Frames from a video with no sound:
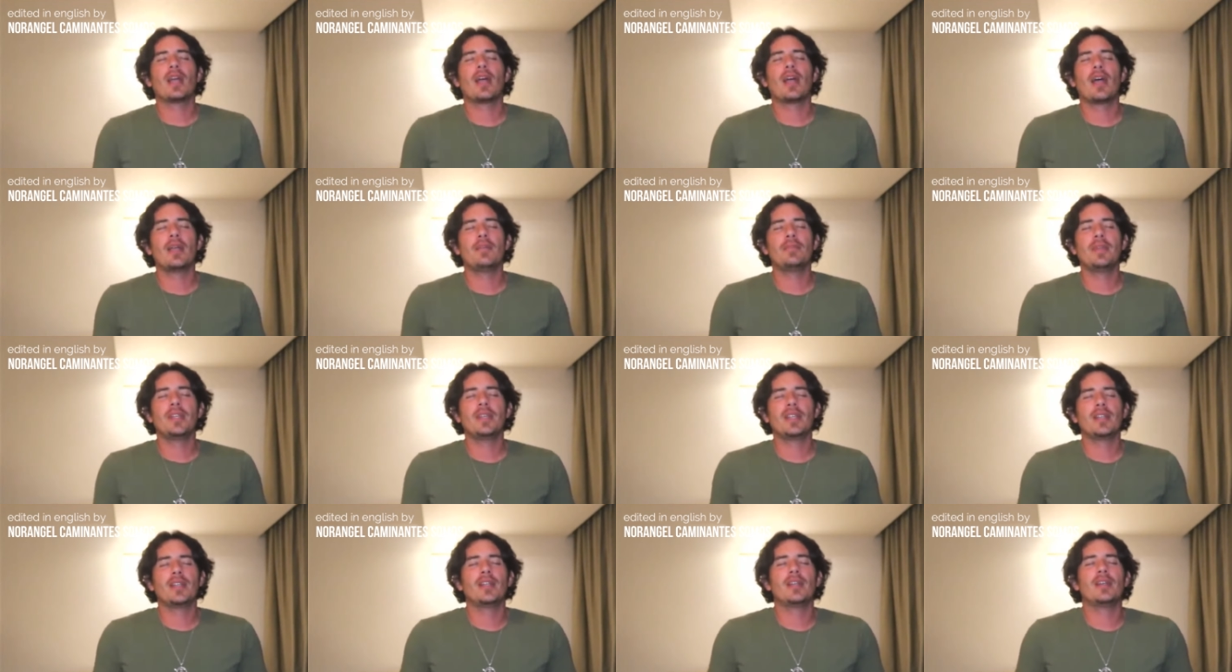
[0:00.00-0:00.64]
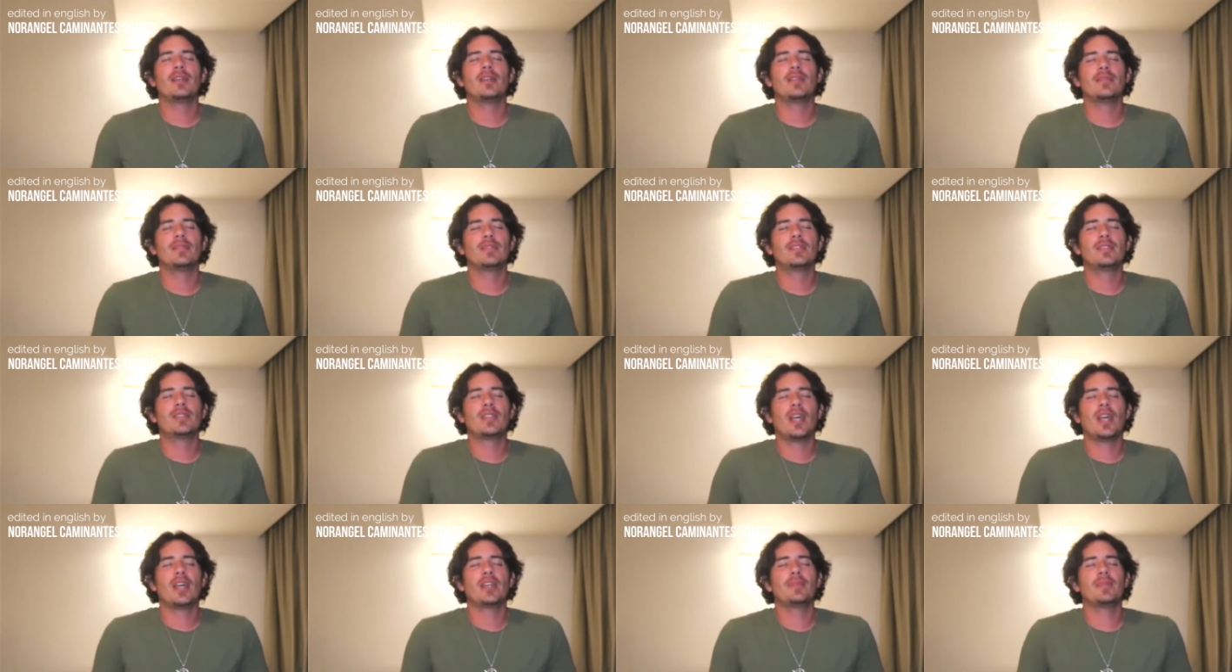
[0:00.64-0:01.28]
I make a
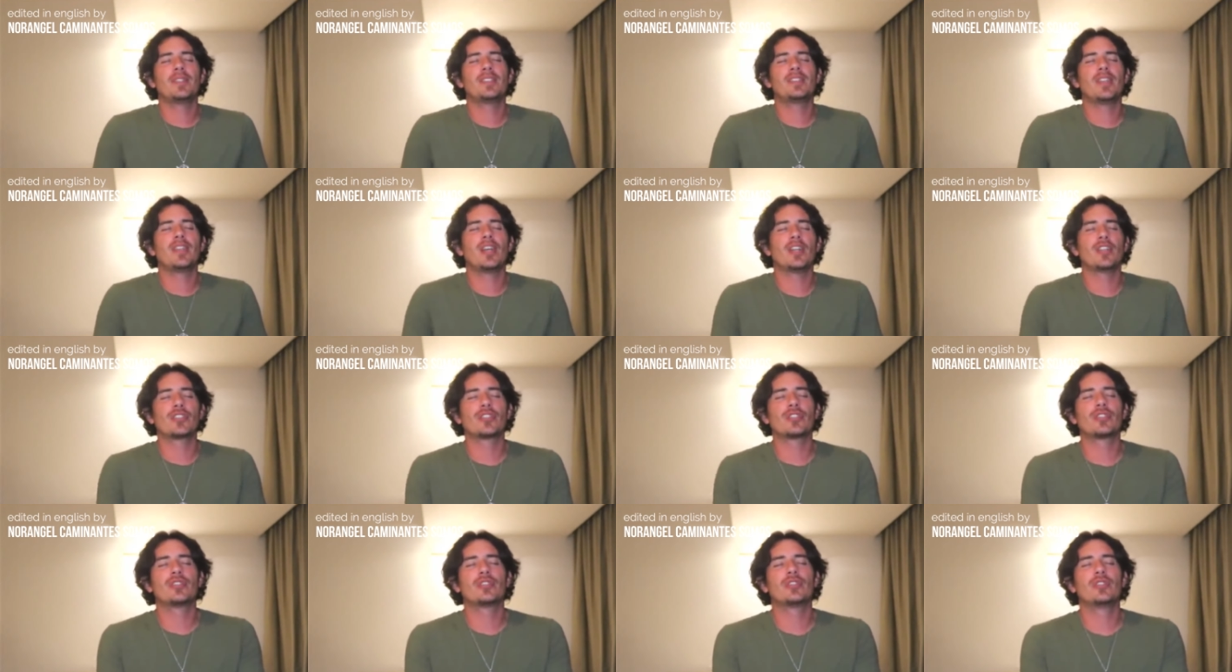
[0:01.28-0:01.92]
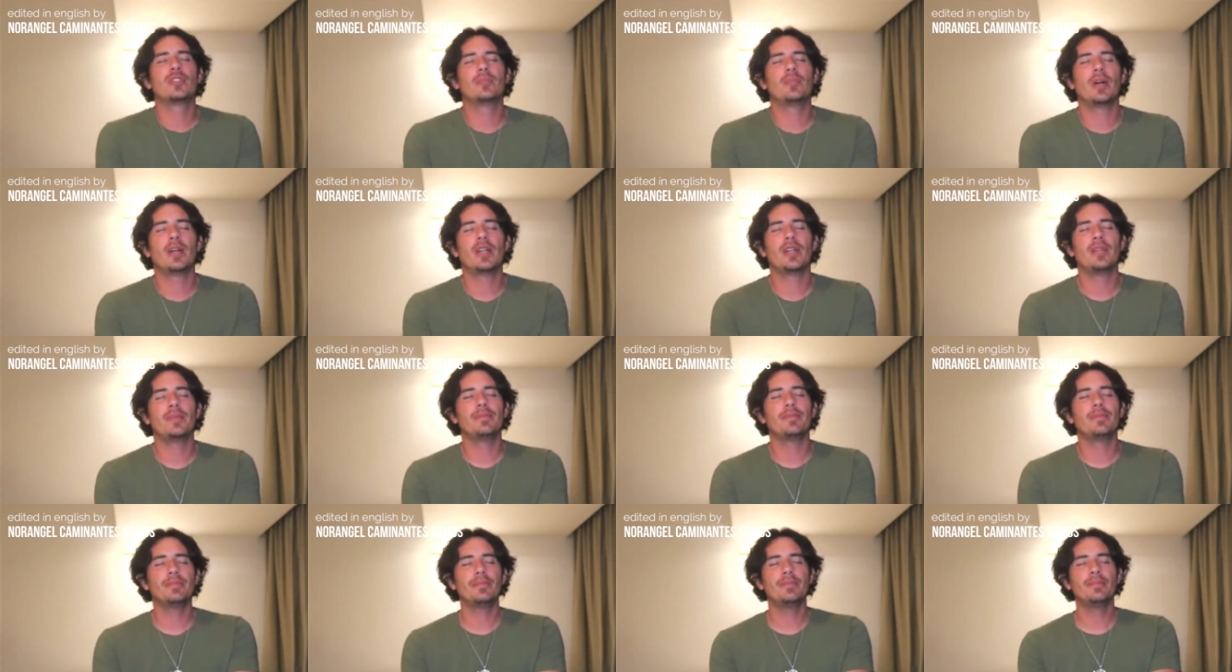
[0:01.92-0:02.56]
tiny massage to the body.